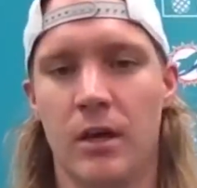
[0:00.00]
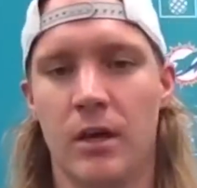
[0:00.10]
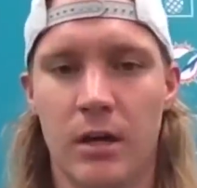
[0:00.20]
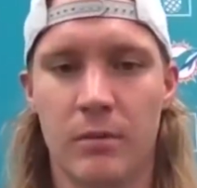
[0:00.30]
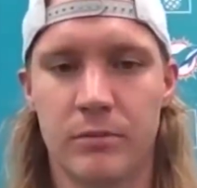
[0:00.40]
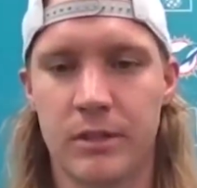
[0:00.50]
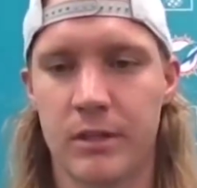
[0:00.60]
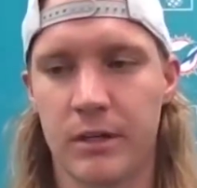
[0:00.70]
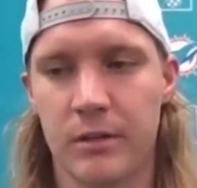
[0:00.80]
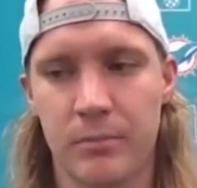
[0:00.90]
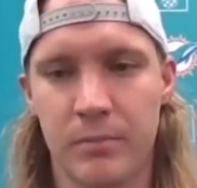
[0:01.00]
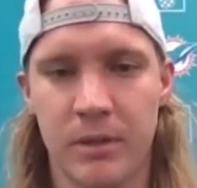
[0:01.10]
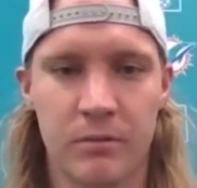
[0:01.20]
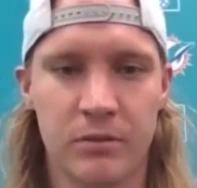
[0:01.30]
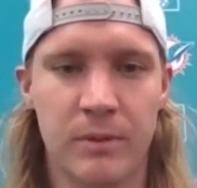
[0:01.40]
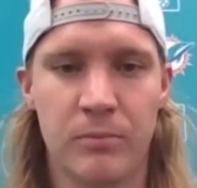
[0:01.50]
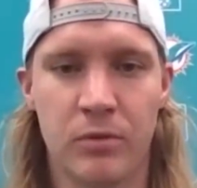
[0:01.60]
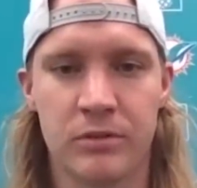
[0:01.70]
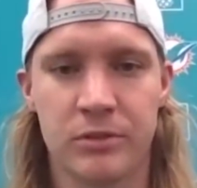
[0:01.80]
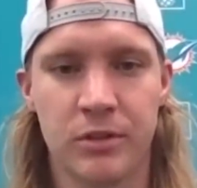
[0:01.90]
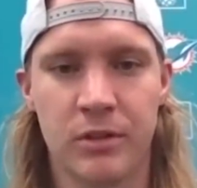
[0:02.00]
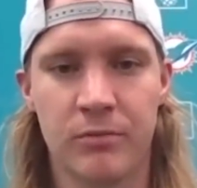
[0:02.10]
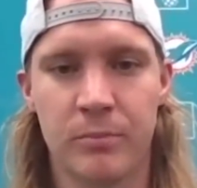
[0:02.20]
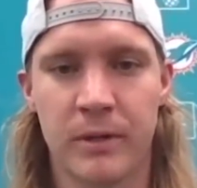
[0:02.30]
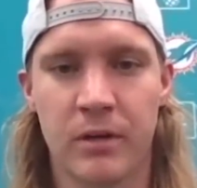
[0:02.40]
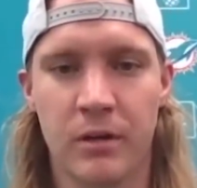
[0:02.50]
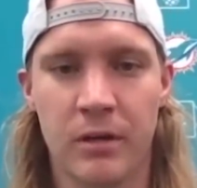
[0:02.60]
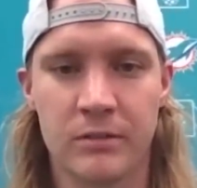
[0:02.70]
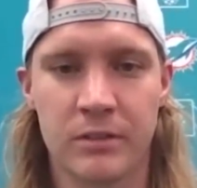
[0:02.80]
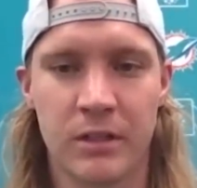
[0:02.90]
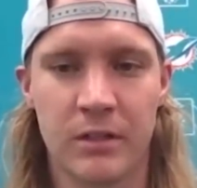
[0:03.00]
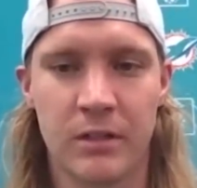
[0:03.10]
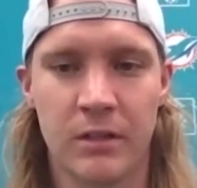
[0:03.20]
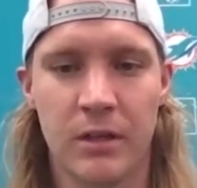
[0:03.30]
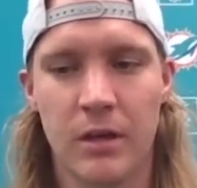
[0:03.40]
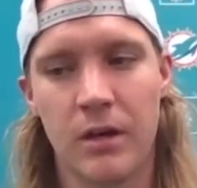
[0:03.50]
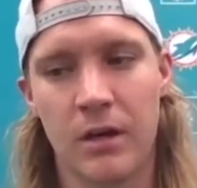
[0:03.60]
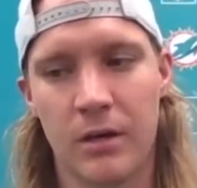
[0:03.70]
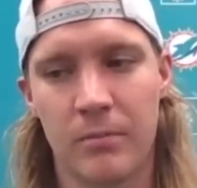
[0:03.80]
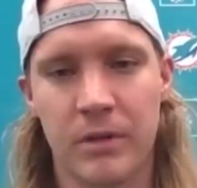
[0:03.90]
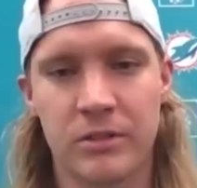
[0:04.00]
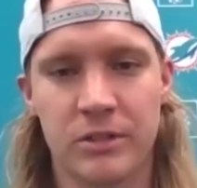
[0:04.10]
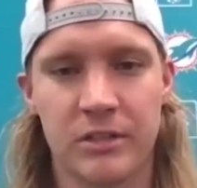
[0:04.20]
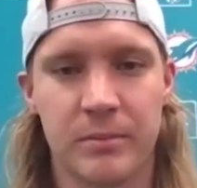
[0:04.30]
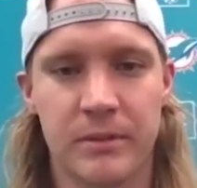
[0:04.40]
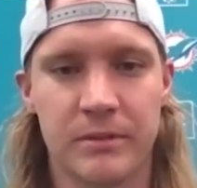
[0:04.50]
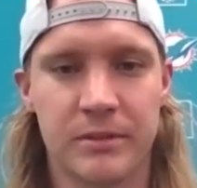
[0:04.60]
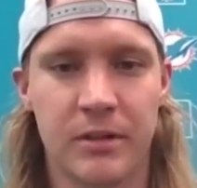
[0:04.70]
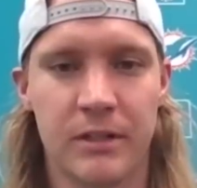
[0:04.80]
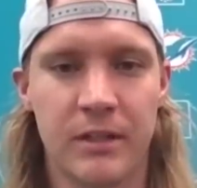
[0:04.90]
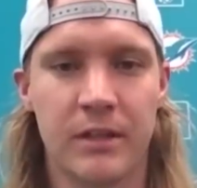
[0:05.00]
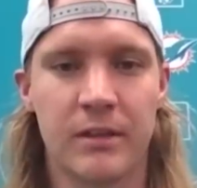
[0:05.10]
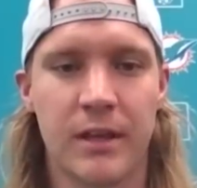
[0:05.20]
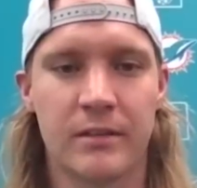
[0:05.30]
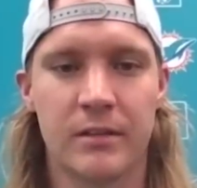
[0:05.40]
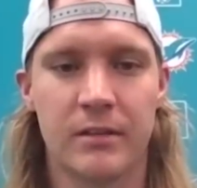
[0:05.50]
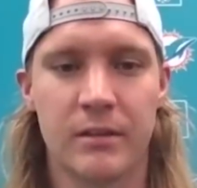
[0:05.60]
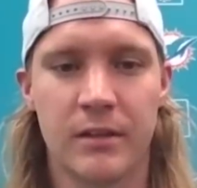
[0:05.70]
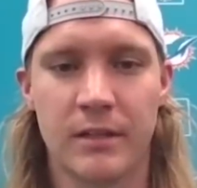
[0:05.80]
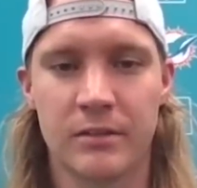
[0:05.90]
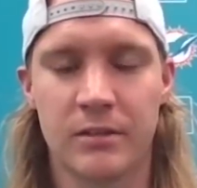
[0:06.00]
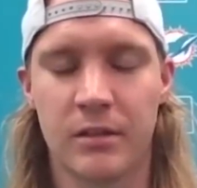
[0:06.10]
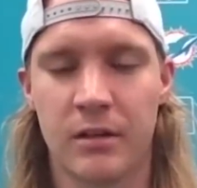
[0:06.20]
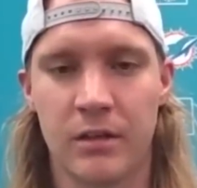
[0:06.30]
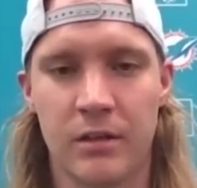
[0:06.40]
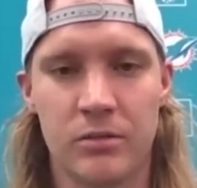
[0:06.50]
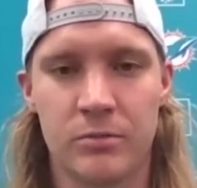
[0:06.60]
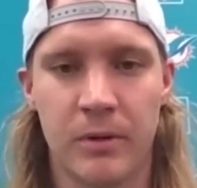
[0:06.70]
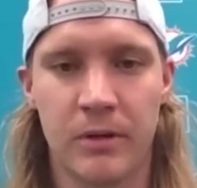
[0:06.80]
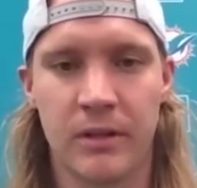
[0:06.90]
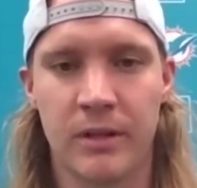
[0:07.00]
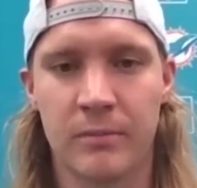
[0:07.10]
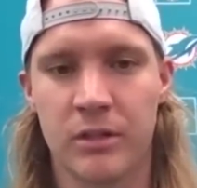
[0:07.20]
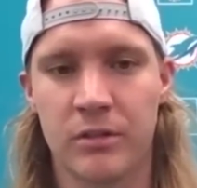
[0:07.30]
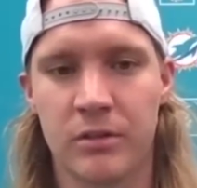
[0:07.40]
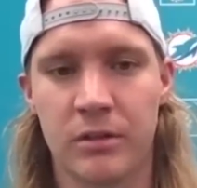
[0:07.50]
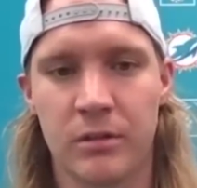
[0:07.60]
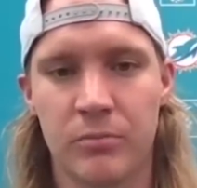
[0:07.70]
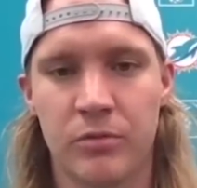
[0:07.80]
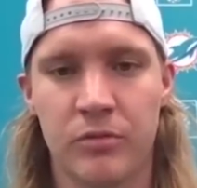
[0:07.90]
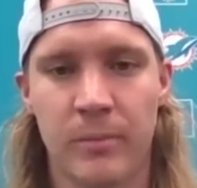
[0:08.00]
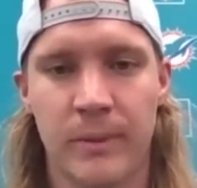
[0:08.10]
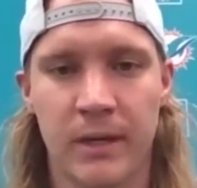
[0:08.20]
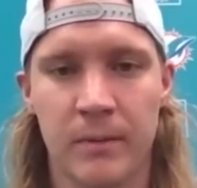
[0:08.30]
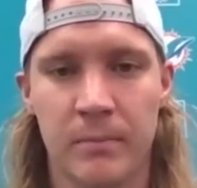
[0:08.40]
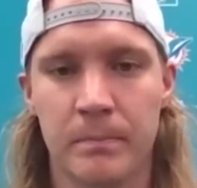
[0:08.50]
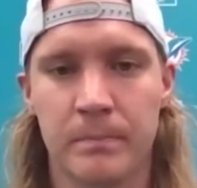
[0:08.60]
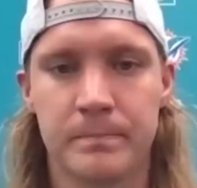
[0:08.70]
Um, to be able to be more assertive with my calls and um, adjustments. So I think that that's an, a huge part that I'm trying to improve on my game.